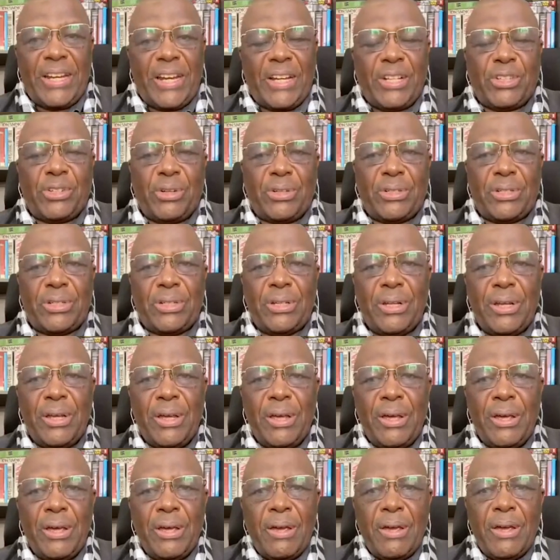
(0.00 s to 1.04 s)
Nations
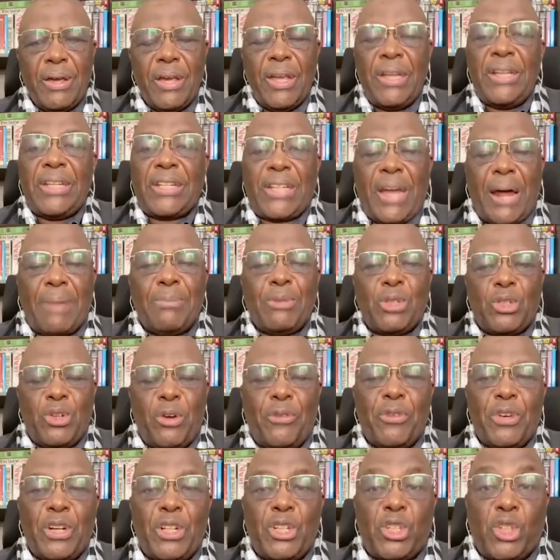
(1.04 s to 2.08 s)
in terms
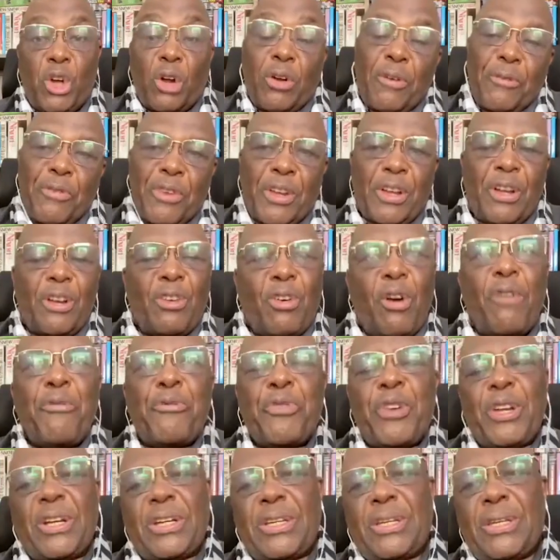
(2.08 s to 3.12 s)
of resolving
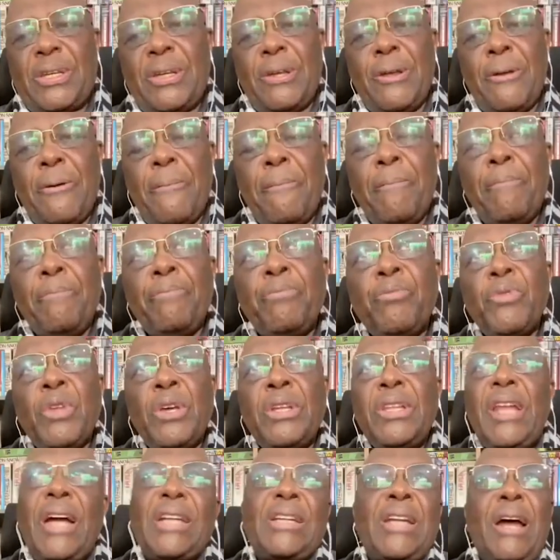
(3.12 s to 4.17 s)
conflicts
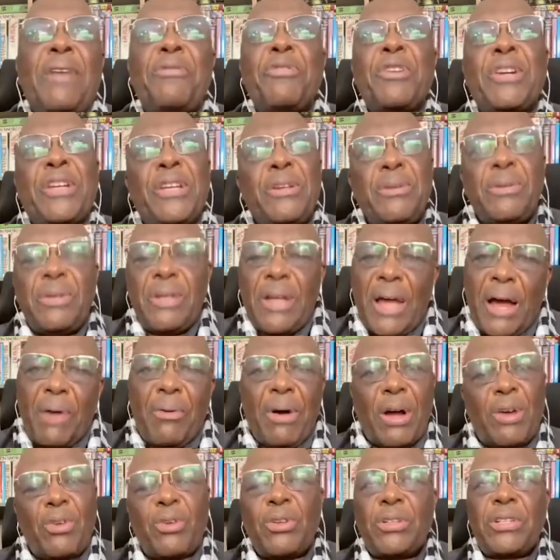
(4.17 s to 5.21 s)
that have killed
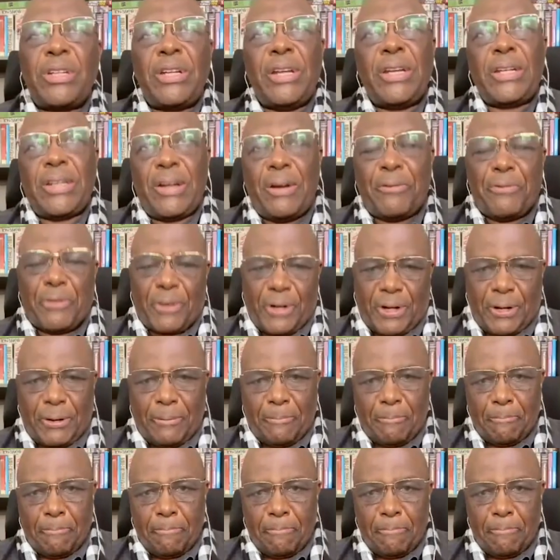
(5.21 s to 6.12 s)
our continent, Africa.